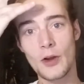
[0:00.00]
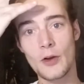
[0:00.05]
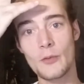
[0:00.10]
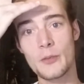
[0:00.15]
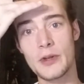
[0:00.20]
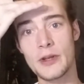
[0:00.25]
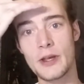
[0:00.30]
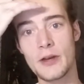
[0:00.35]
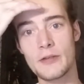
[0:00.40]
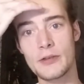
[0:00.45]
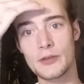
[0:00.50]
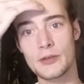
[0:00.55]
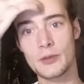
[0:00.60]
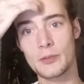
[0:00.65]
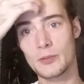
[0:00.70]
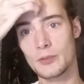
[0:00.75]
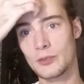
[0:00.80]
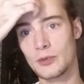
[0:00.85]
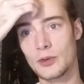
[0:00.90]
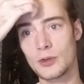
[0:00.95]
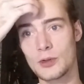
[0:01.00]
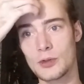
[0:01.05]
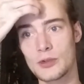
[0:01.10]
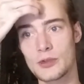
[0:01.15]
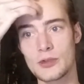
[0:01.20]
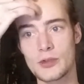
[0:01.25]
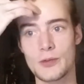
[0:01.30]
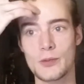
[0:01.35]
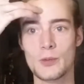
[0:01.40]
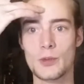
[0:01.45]
I've been having some
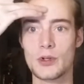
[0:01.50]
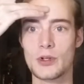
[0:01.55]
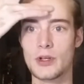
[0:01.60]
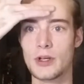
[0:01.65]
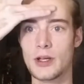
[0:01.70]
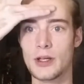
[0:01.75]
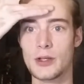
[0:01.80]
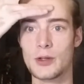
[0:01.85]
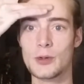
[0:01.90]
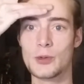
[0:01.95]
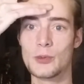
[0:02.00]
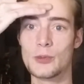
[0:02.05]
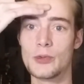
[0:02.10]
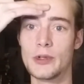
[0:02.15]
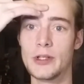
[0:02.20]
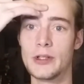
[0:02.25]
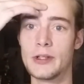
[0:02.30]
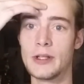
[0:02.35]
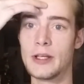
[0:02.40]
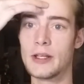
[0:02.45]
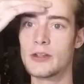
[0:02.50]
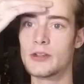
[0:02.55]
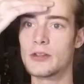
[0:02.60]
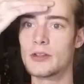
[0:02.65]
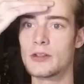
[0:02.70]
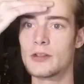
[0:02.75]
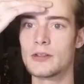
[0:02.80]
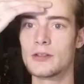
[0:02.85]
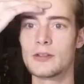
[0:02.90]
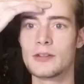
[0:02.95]
thoughts on what I could read
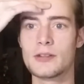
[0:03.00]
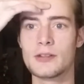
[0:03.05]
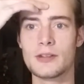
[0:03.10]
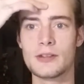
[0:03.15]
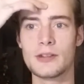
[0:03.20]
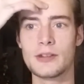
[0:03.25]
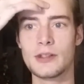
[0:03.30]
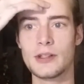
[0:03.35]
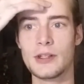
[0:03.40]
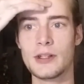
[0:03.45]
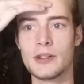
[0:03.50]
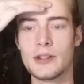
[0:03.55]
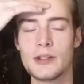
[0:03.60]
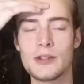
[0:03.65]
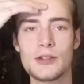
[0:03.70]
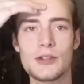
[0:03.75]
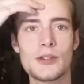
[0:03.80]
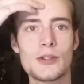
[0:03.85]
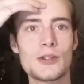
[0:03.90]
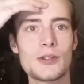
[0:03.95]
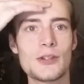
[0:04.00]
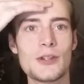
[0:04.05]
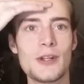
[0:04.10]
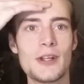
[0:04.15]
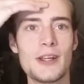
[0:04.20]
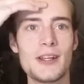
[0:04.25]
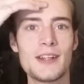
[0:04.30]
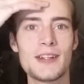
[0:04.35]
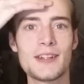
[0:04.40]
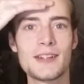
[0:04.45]
next, and then just
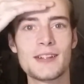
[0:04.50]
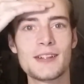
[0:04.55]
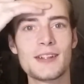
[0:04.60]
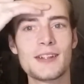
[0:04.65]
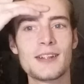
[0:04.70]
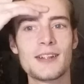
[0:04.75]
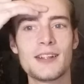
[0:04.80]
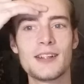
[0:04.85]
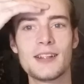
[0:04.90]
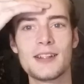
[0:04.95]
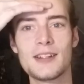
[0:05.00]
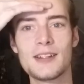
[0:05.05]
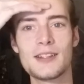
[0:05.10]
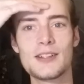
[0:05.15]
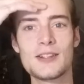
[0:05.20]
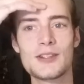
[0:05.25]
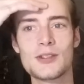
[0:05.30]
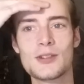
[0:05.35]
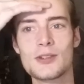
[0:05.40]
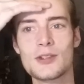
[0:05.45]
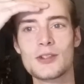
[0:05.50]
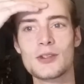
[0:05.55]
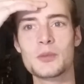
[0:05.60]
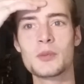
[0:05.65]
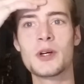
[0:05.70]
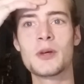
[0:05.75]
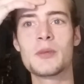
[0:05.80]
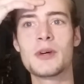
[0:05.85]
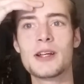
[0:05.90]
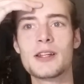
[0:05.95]
today it just
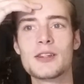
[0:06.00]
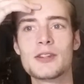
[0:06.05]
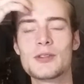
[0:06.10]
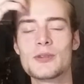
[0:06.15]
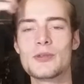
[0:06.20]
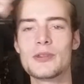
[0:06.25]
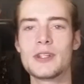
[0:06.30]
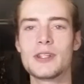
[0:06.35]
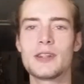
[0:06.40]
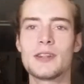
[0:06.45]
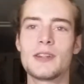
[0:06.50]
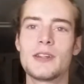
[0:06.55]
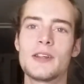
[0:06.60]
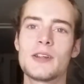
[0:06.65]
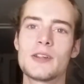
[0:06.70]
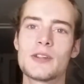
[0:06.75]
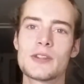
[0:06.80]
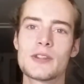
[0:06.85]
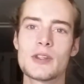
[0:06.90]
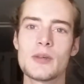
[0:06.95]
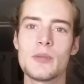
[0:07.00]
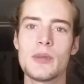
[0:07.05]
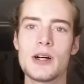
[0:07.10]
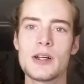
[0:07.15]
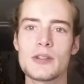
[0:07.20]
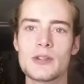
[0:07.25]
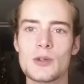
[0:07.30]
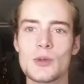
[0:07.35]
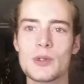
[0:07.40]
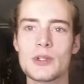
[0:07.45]
crossed my mind to read the
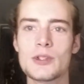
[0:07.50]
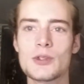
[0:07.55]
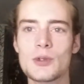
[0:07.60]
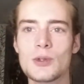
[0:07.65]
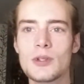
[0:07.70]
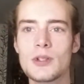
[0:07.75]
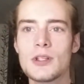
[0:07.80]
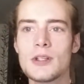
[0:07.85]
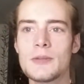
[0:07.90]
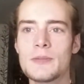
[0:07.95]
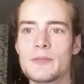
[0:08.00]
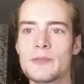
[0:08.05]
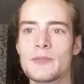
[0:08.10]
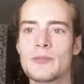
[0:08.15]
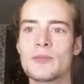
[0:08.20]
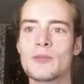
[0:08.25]
Sabbasava Sutta,